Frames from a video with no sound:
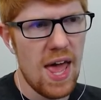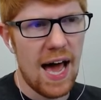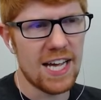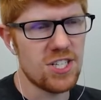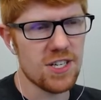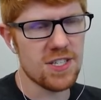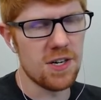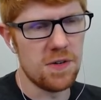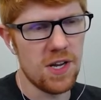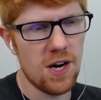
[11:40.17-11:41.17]
I just
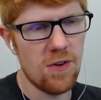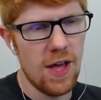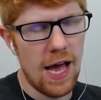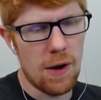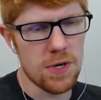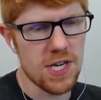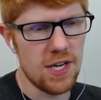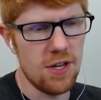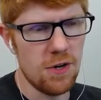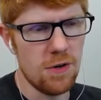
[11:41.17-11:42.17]
don't know. I wish I
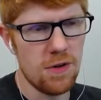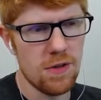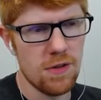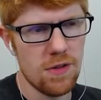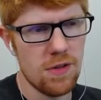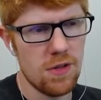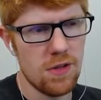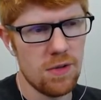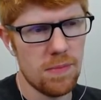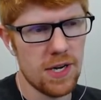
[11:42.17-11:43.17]
knew.
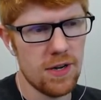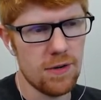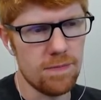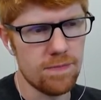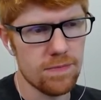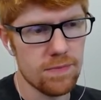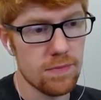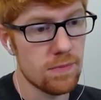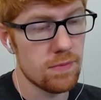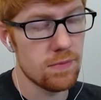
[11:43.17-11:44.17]
But I don't.
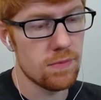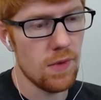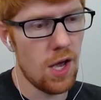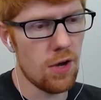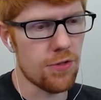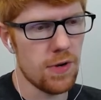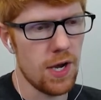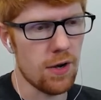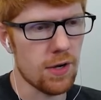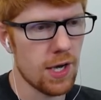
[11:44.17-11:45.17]
Oh, through
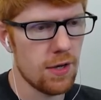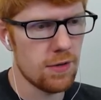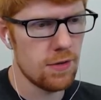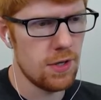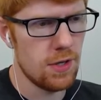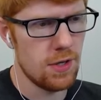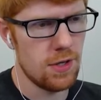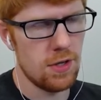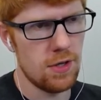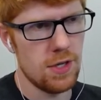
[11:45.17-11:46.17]
here. Okay.
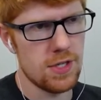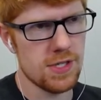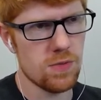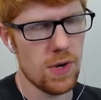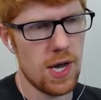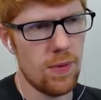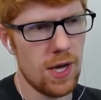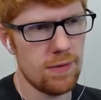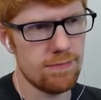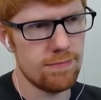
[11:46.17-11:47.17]
Is this the way I
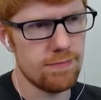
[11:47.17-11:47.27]
went?